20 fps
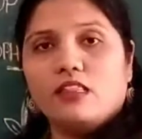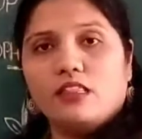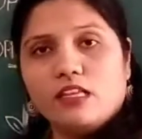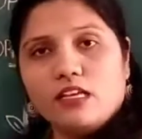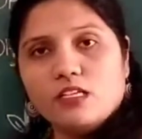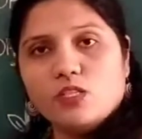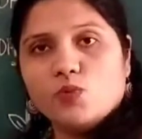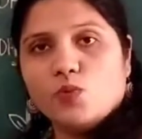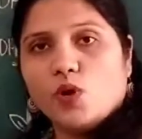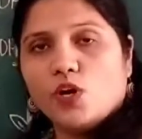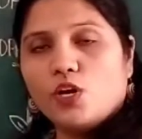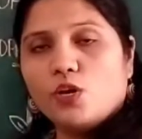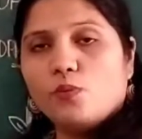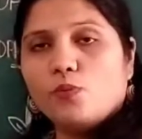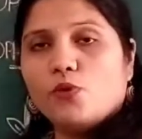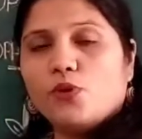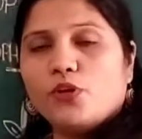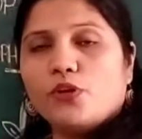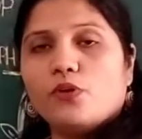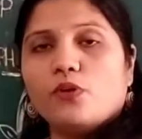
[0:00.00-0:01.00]
This water
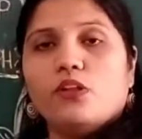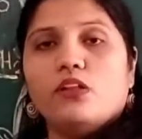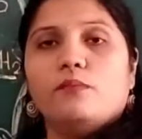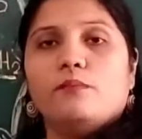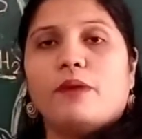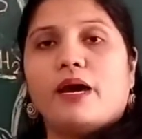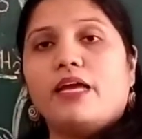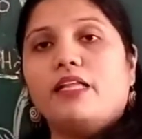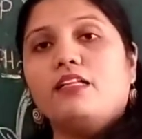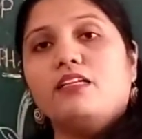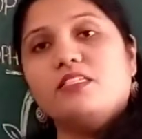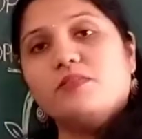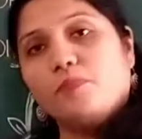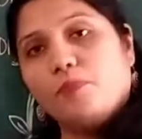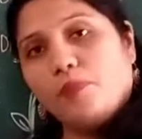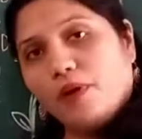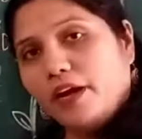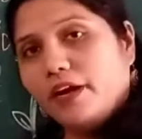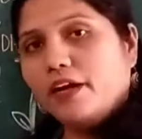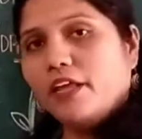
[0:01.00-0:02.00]
molecule, by the
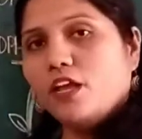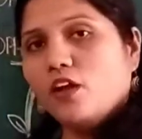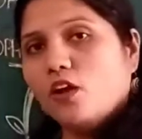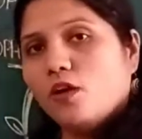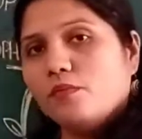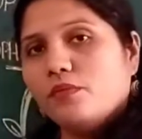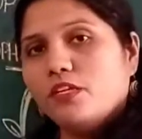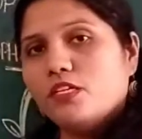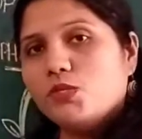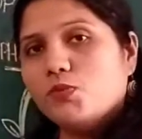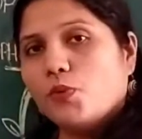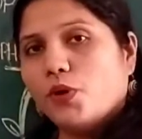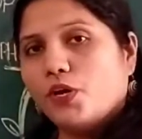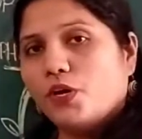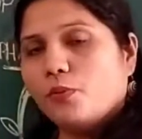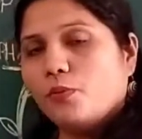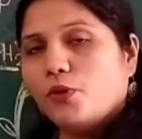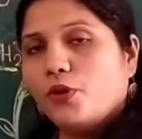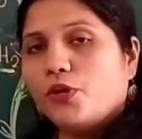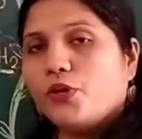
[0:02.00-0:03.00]
splitting of this
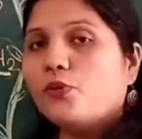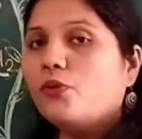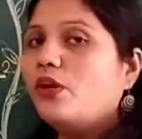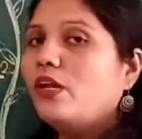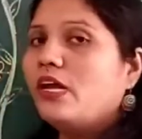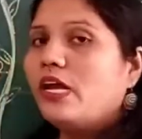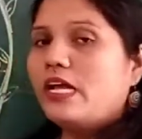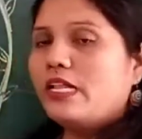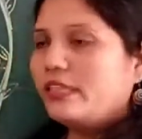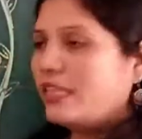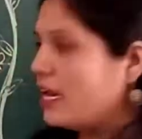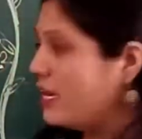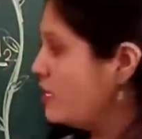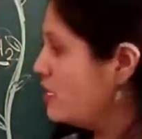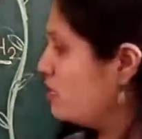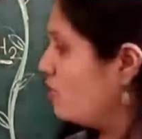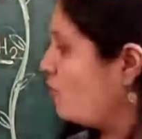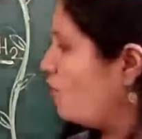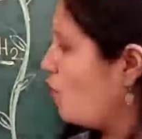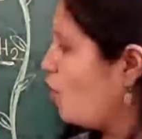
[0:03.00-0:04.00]
water molecule, there
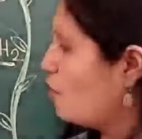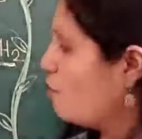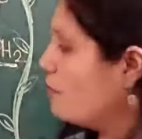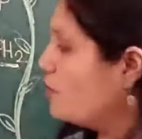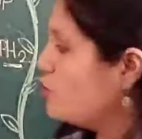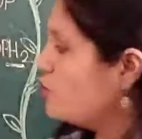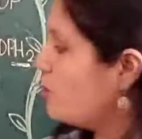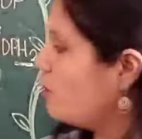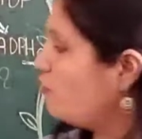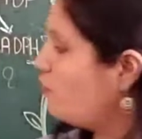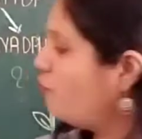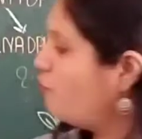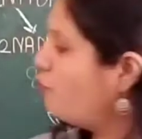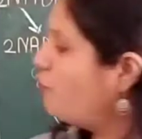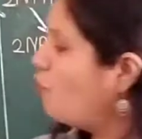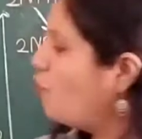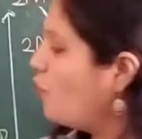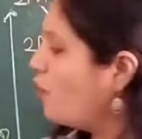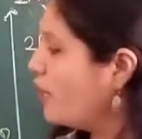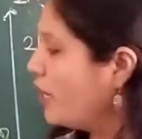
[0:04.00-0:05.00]
is the formation
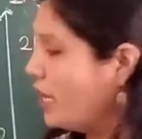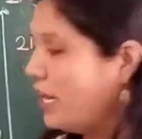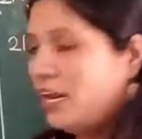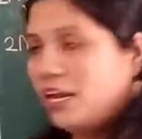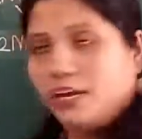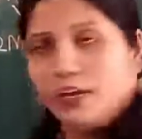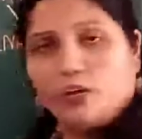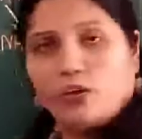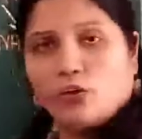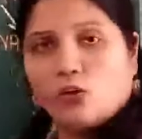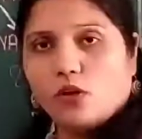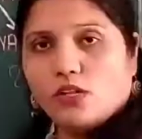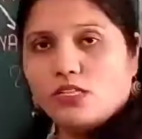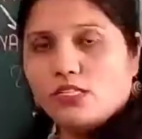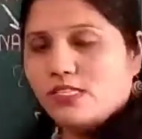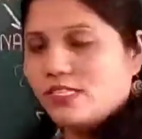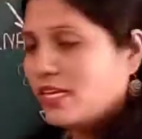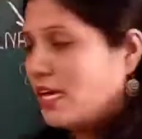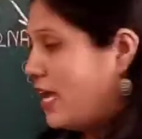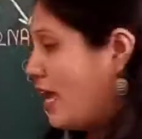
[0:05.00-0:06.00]
of 4
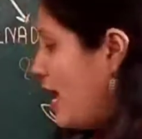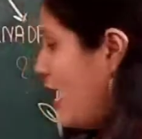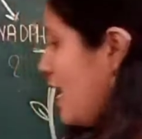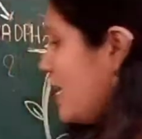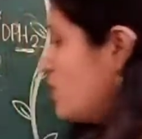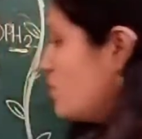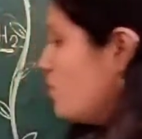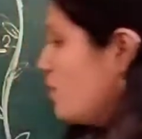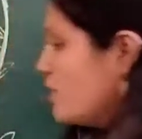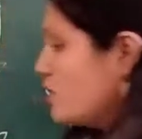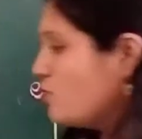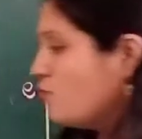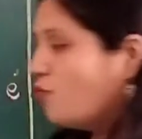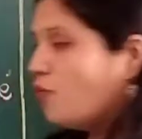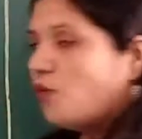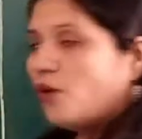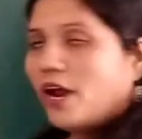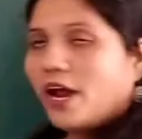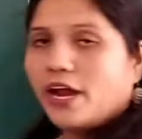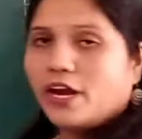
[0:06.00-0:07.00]
electrons as well
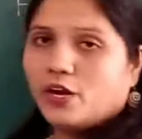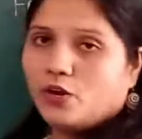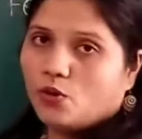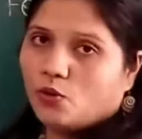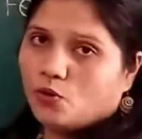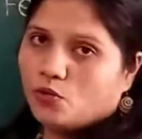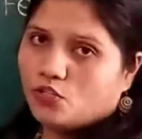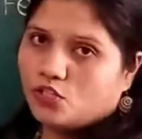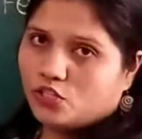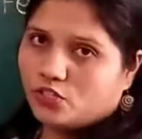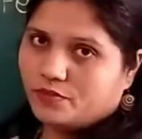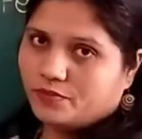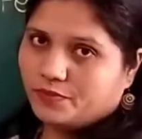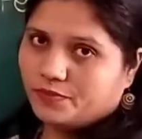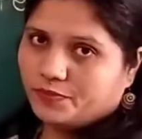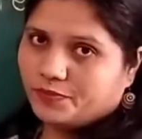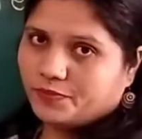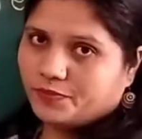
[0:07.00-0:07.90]
as 4 hydrogen.